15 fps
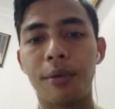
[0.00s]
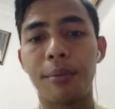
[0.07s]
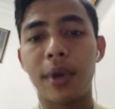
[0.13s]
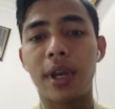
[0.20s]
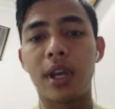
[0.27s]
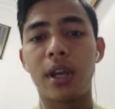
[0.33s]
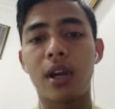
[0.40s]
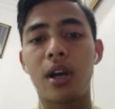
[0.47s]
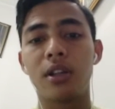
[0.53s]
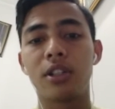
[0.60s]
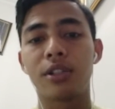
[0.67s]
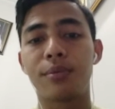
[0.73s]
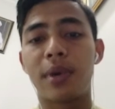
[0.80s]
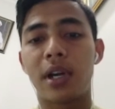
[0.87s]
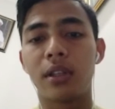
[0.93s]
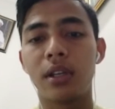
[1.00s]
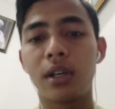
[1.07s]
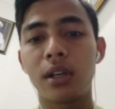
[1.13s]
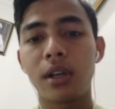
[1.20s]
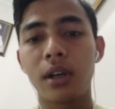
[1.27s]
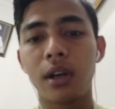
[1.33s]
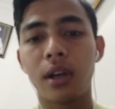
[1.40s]
My older
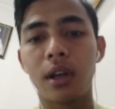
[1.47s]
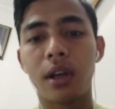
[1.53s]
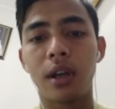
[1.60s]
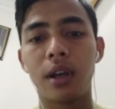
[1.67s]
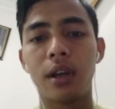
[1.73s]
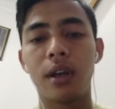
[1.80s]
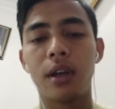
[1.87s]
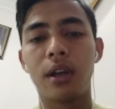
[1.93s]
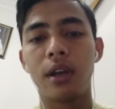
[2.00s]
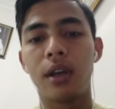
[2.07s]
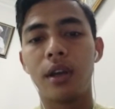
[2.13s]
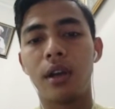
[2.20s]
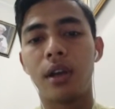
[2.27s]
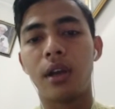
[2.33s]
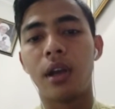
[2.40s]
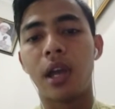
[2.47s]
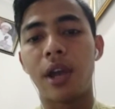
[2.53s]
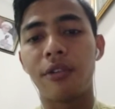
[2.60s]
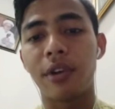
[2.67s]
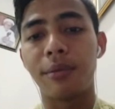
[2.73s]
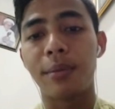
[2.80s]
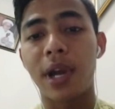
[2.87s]
brother
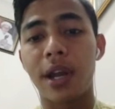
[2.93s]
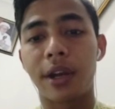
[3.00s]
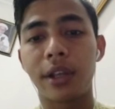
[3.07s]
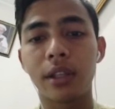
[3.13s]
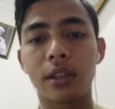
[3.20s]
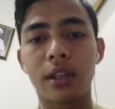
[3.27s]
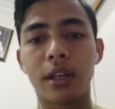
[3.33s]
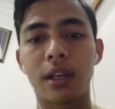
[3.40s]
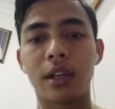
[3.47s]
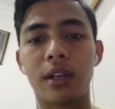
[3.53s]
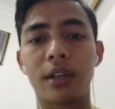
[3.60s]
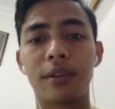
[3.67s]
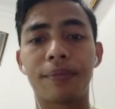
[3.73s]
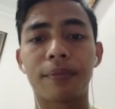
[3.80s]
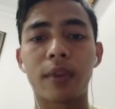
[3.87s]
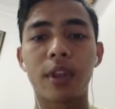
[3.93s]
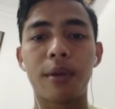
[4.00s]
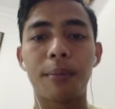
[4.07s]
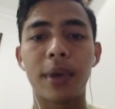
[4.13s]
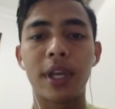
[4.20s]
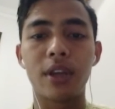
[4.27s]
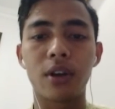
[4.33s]
have a married and
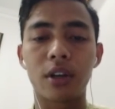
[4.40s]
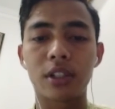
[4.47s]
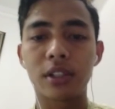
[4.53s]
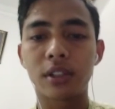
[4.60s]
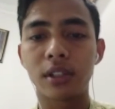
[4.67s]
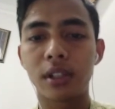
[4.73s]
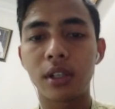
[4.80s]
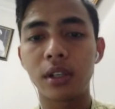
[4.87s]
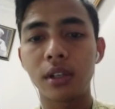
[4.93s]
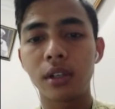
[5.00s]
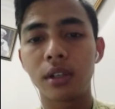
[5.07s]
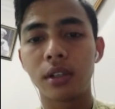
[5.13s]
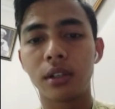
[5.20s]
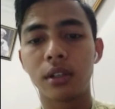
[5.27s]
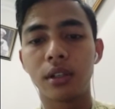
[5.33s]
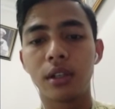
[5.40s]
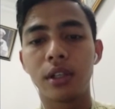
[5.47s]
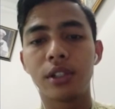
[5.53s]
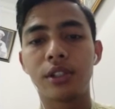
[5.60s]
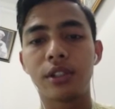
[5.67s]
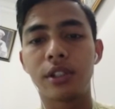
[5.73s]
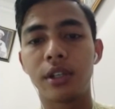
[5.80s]
my younger sister
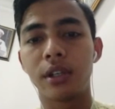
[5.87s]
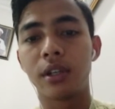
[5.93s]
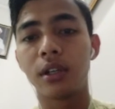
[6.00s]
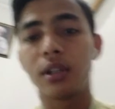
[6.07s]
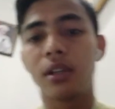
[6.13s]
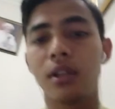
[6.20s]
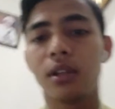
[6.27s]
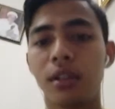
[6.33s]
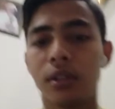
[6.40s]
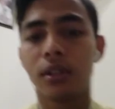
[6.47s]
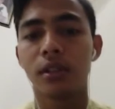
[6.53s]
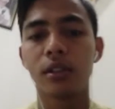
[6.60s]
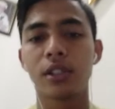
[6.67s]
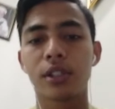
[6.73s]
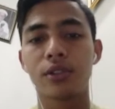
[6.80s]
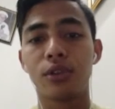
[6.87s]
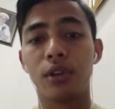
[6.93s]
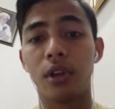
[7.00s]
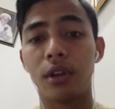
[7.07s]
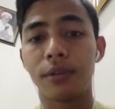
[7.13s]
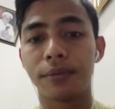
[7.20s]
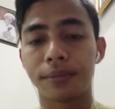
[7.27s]
still school